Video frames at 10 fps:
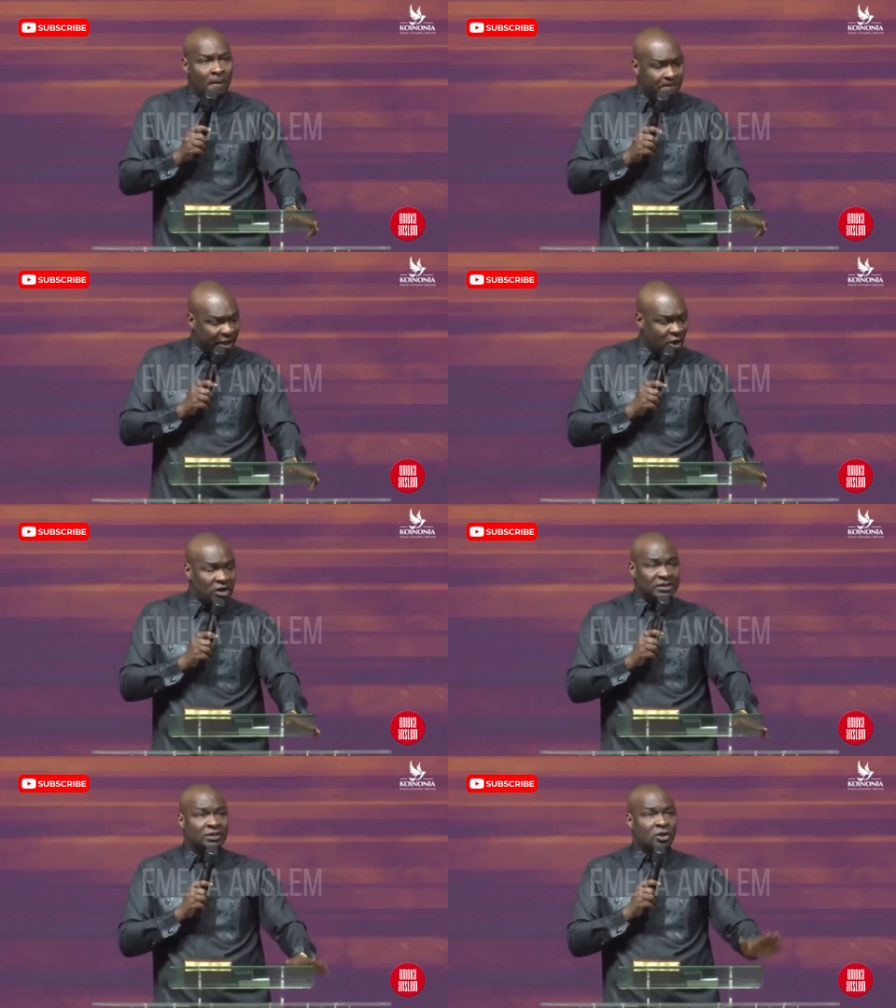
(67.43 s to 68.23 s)

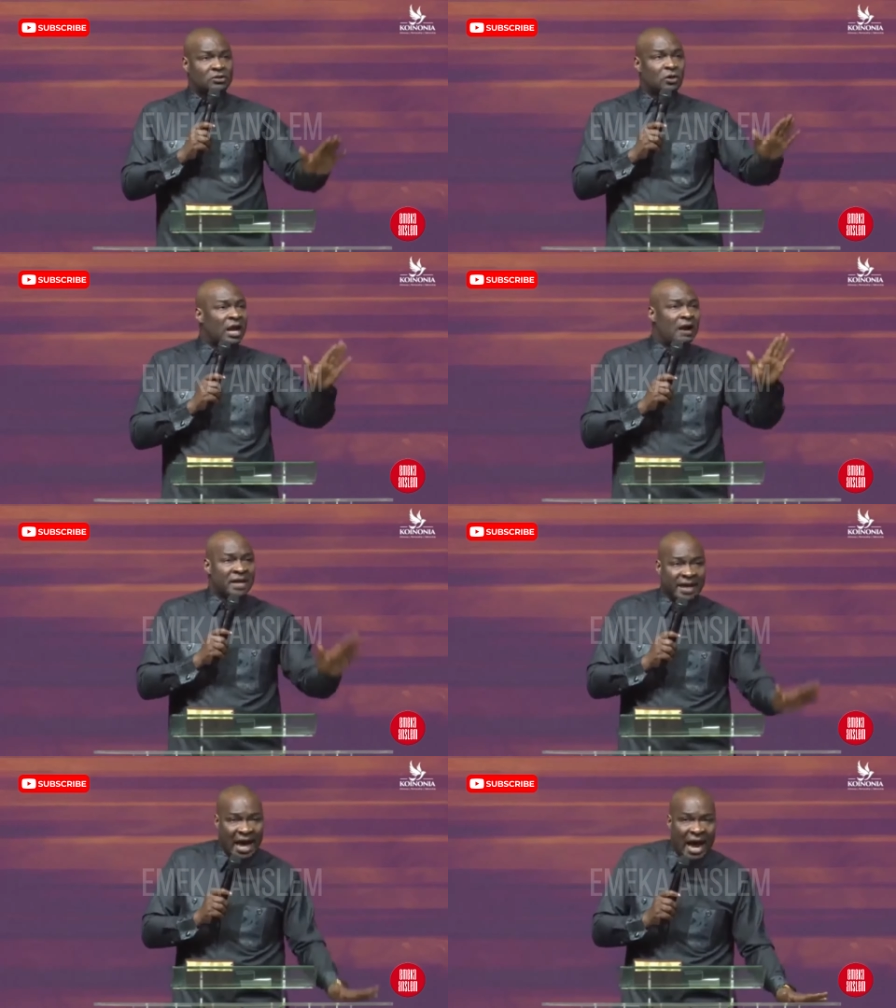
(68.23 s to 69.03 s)
because he does not have a
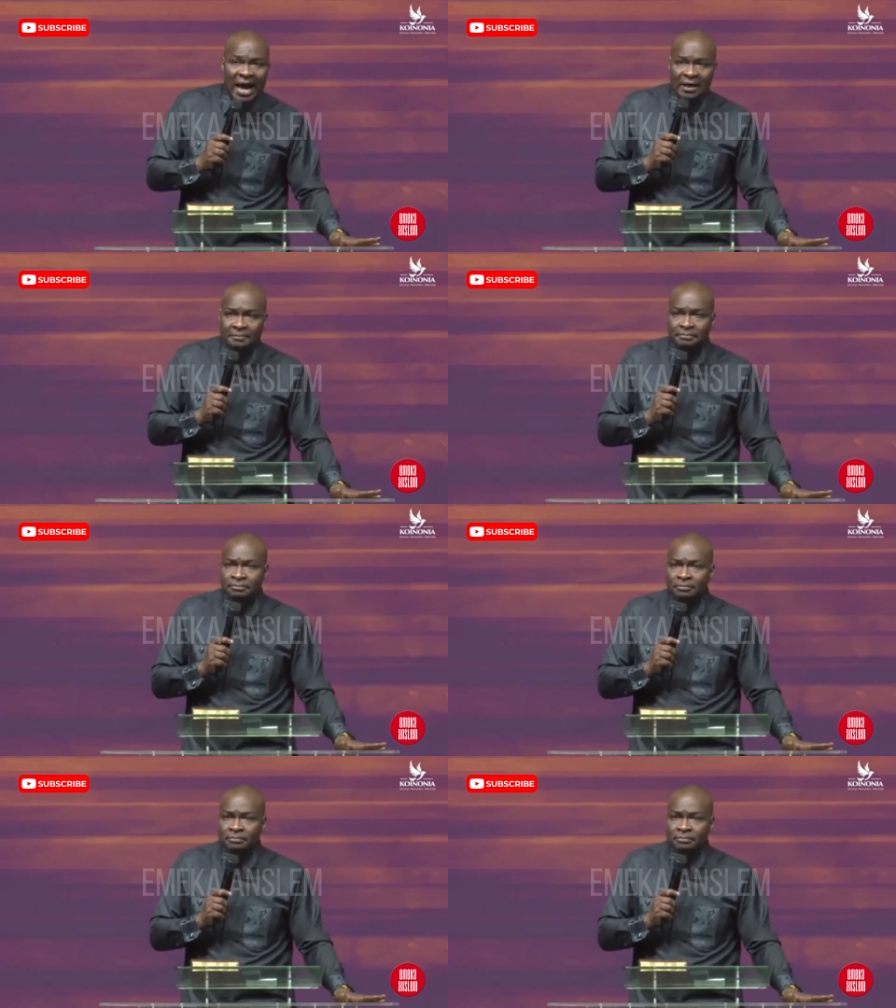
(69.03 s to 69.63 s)
car,